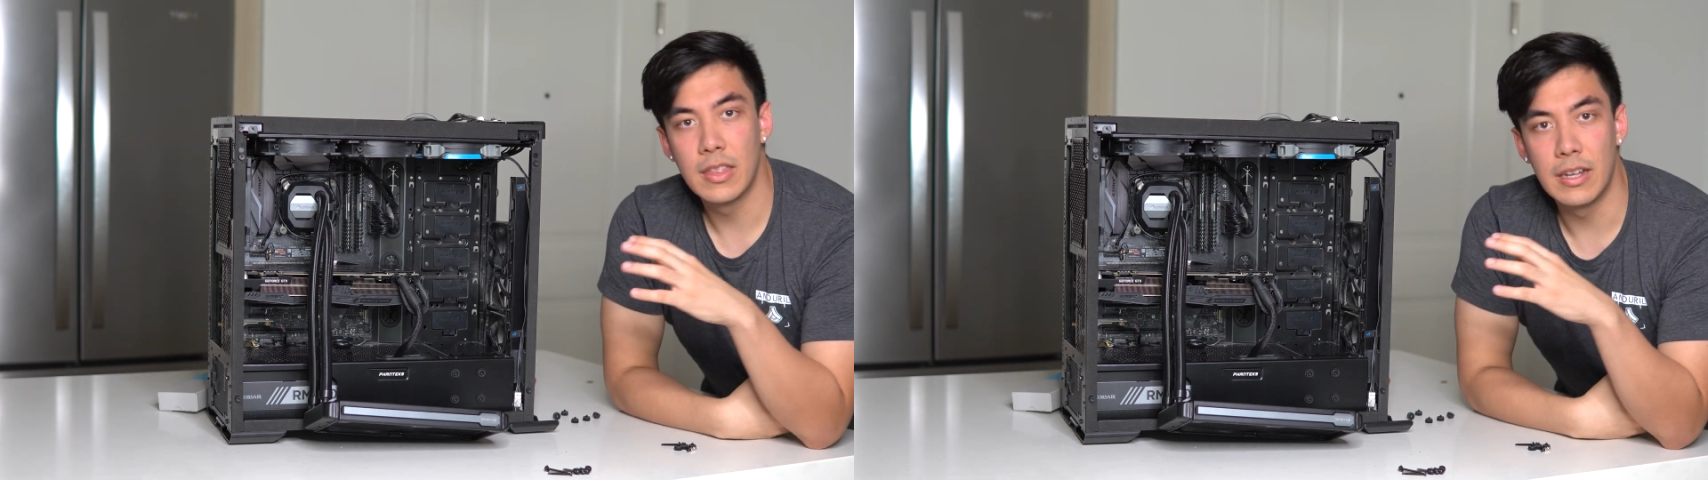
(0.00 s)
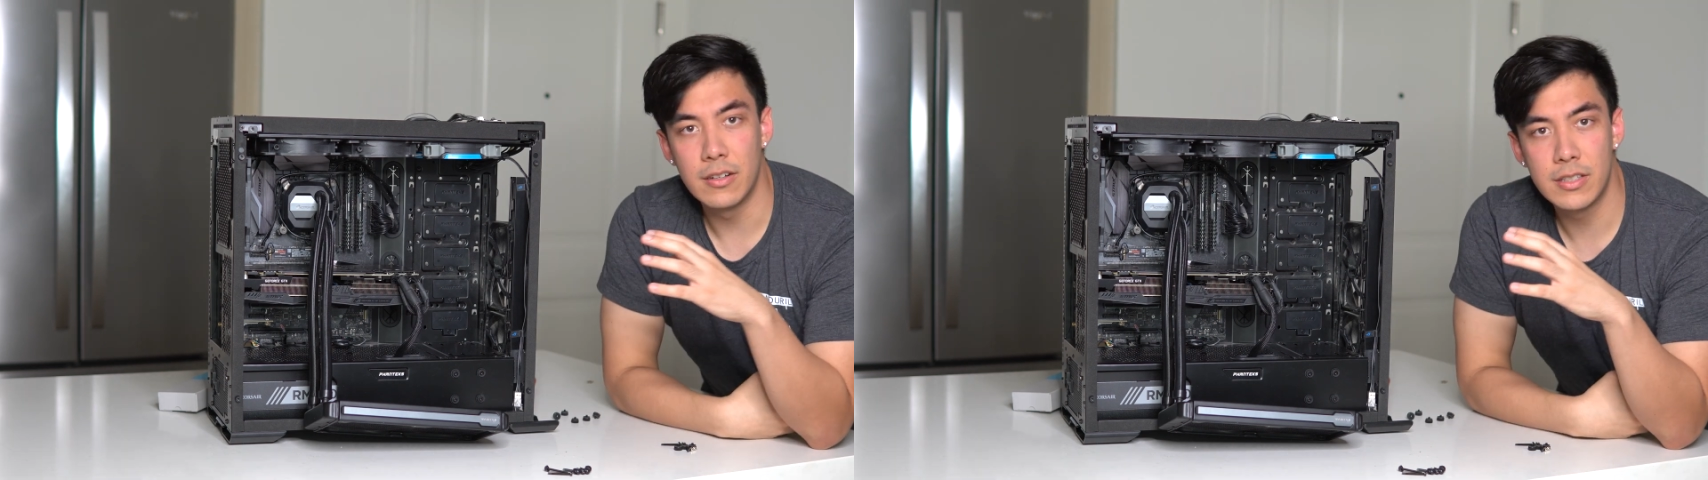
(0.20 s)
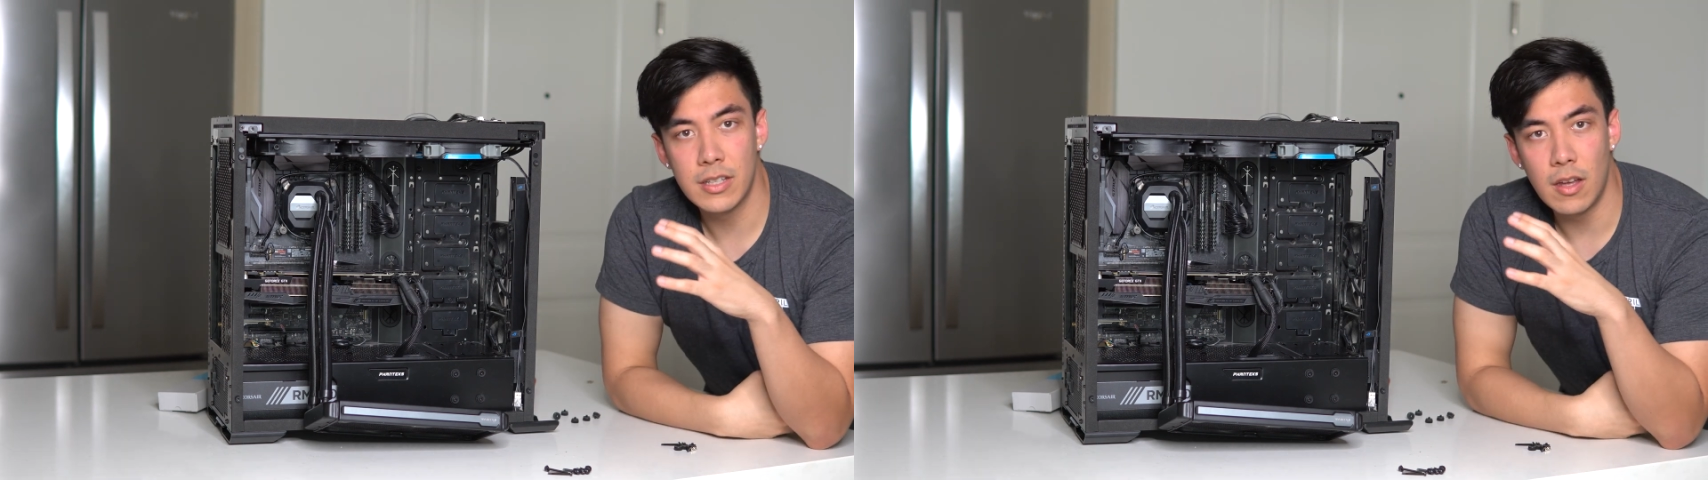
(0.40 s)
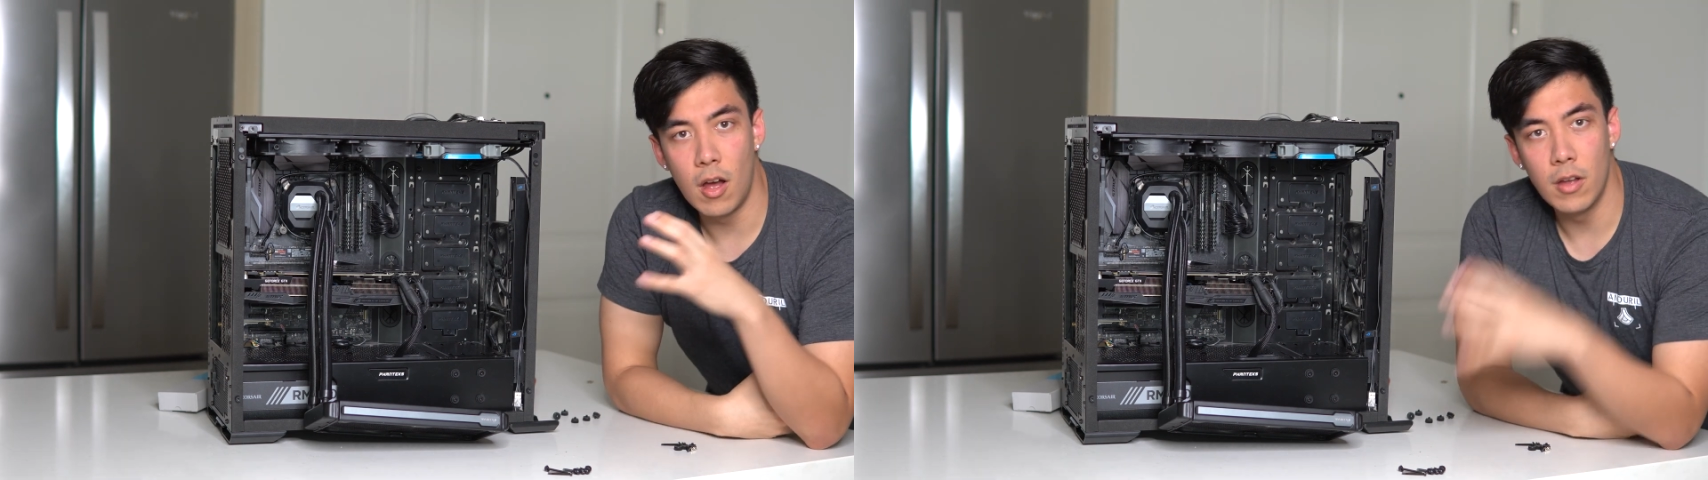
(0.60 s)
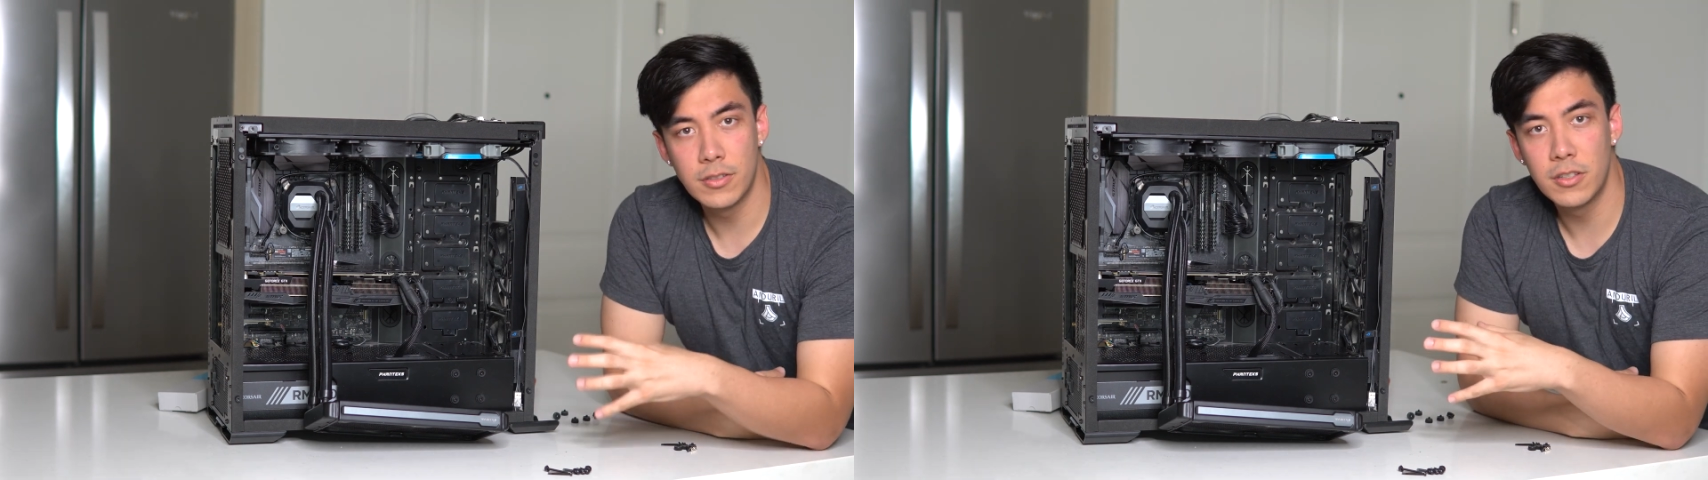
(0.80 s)
There's
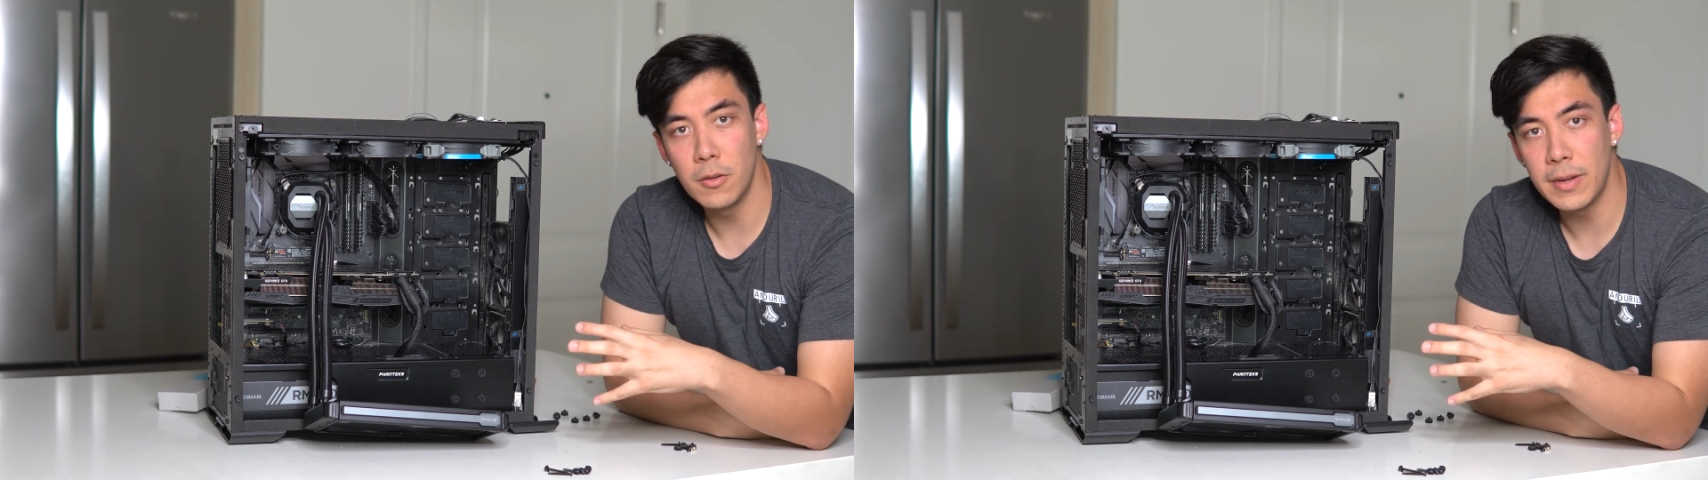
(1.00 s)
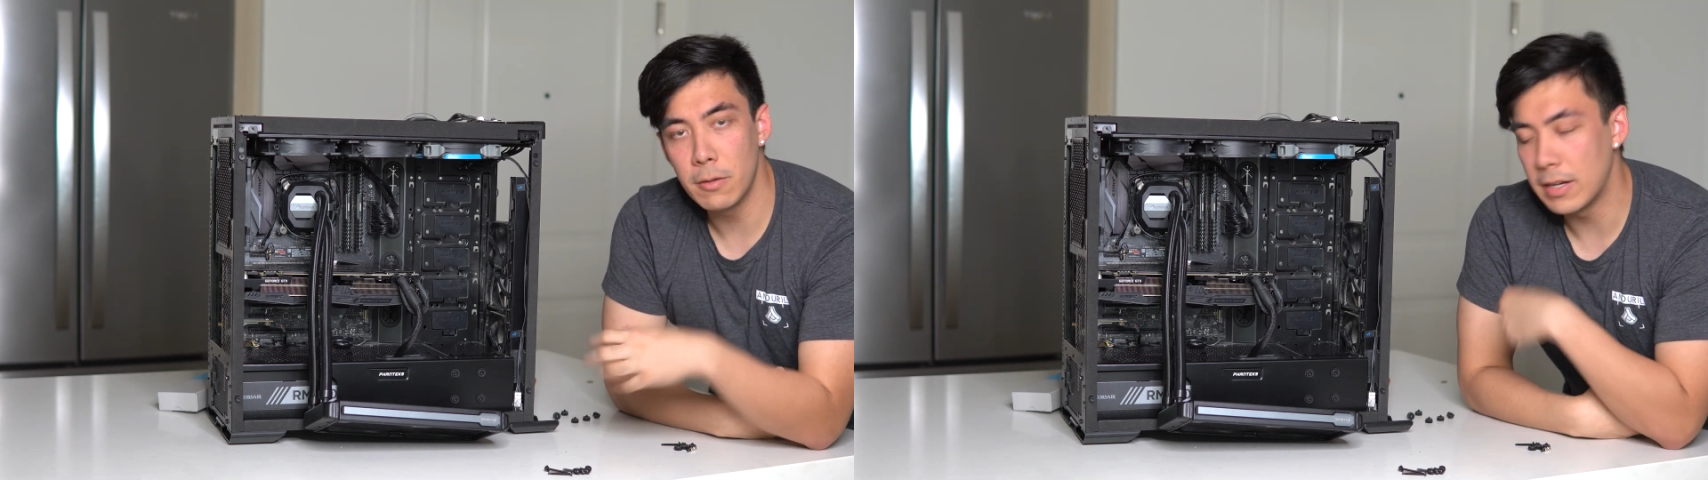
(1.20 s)
so many